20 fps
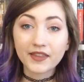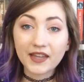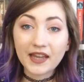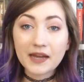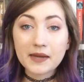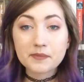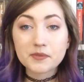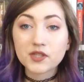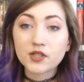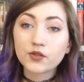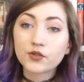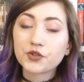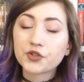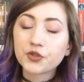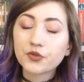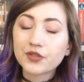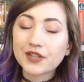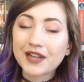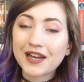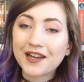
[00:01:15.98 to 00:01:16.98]
The Absolute
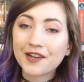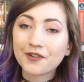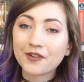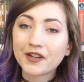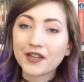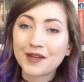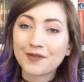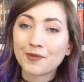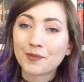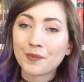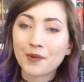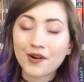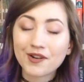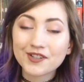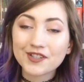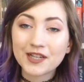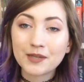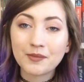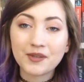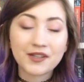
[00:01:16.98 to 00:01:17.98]
True Diary of a
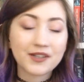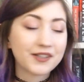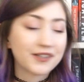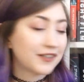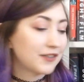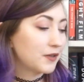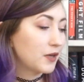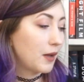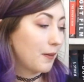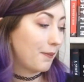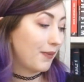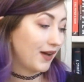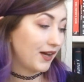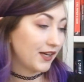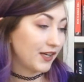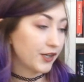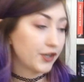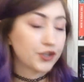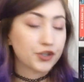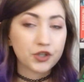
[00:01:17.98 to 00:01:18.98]
Part-Time Indian
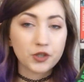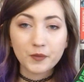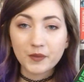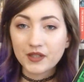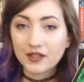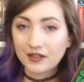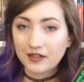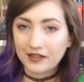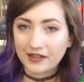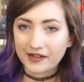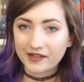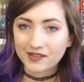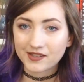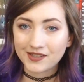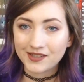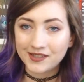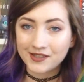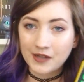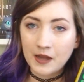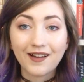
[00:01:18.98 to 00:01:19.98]
by Sherman
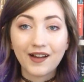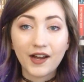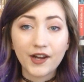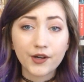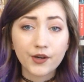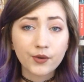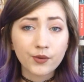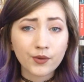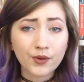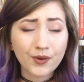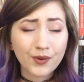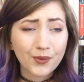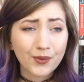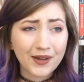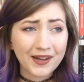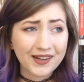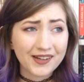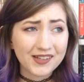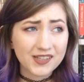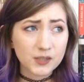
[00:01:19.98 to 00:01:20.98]
Alexie. I don't
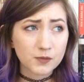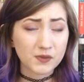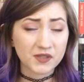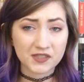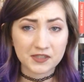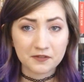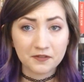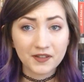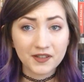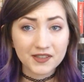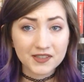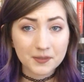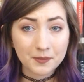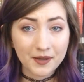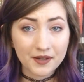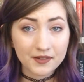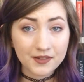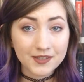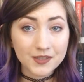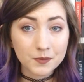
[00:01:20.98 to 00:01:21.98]
know any specifics
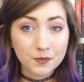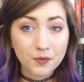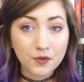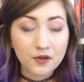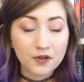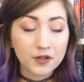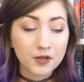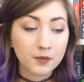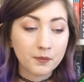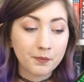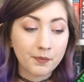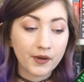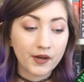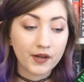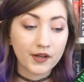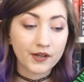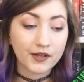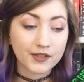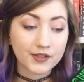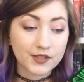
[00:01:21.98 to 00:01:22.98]
about this book,
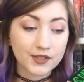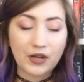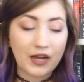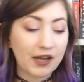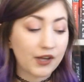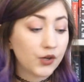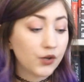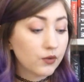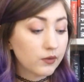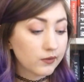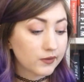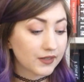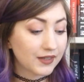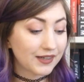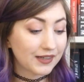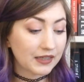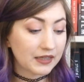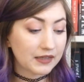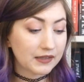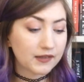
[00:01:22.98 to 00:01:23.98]
but I knew I was
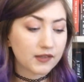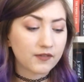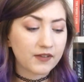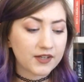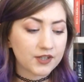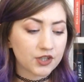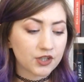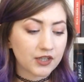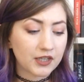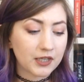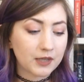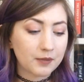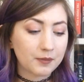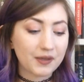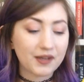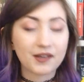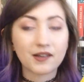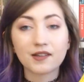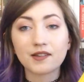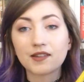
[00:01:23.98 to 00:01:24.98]
gonna get this eventually
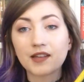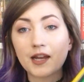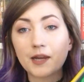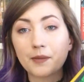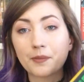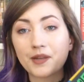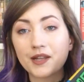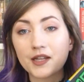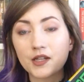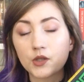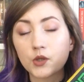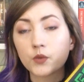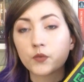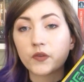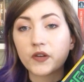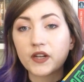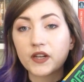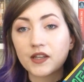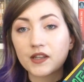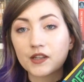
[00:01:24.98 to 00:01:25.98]
because I plan
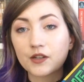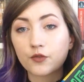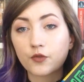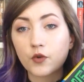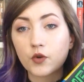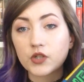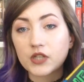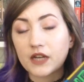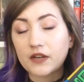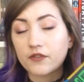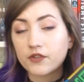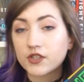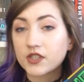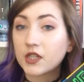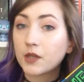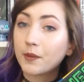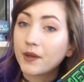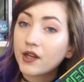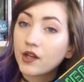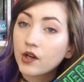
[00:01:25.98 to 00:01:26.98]
on reading it for
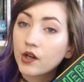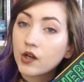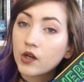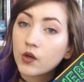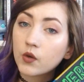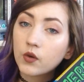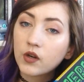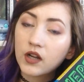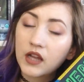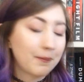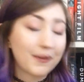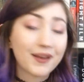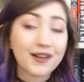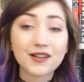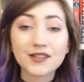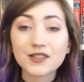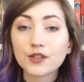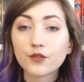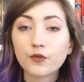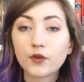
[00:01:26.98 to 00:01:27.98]
Diversity Bingo
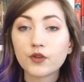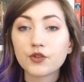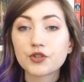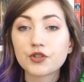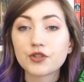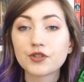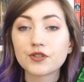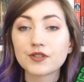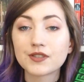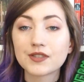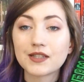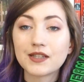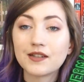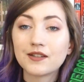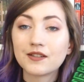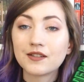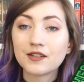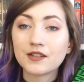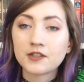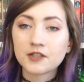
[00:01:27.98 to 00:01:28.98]
because it features
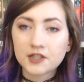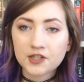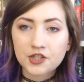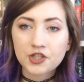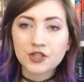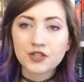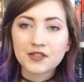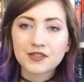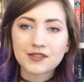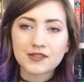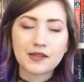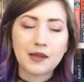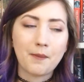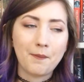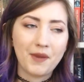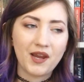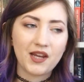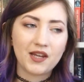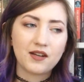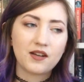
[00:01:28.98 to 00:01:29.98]
an Indigenous
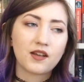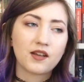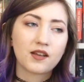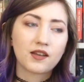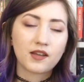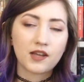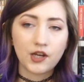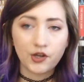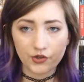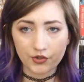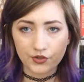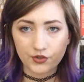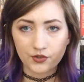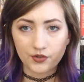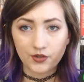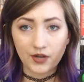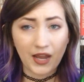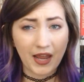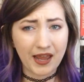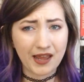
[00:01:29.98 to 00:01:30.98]
main
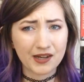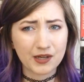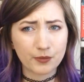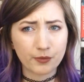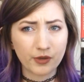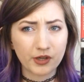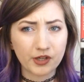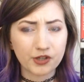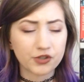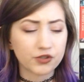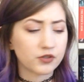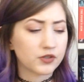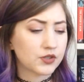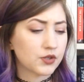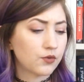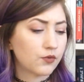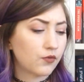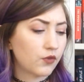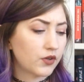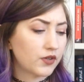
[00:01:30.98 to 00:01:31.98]
character and I'm pretty sure
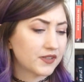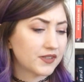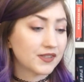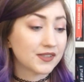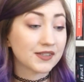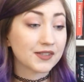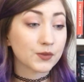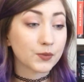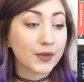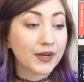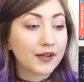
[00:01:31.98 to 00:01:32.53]
its own voices as